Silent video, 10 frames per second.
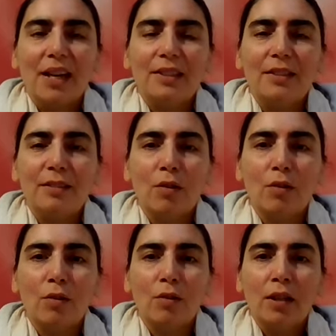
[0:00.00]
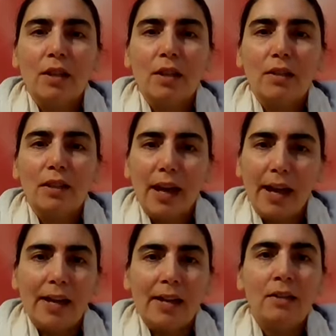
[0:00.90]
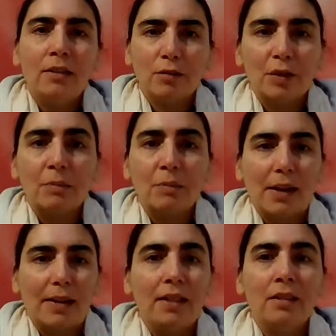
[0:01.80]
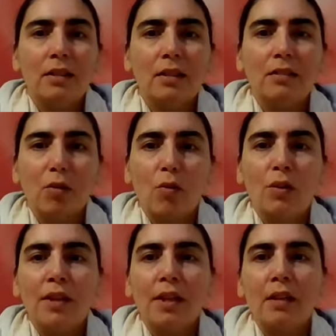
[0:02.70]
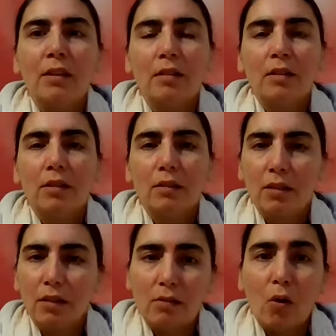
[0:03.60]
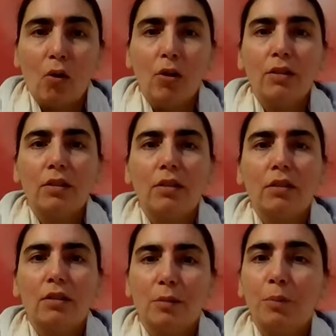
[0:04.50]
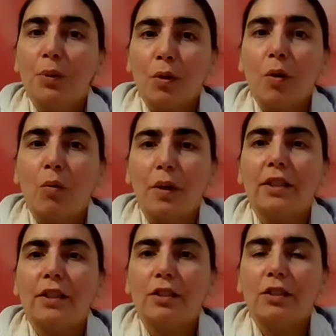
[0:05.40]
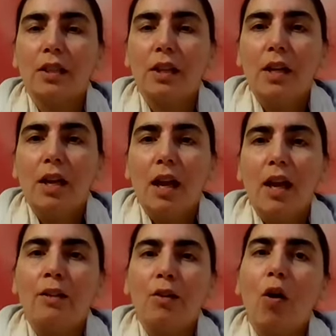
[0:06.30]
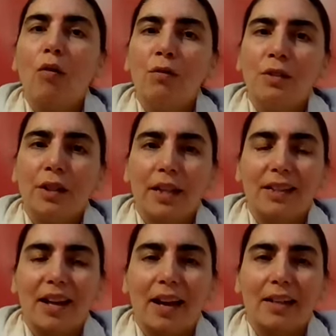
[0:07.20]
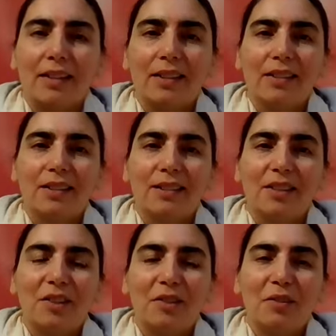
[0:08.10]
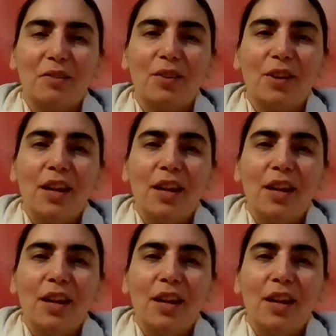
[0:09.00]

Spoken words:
And so the hand of the mind is holding the thought, the pure wish, and offering that.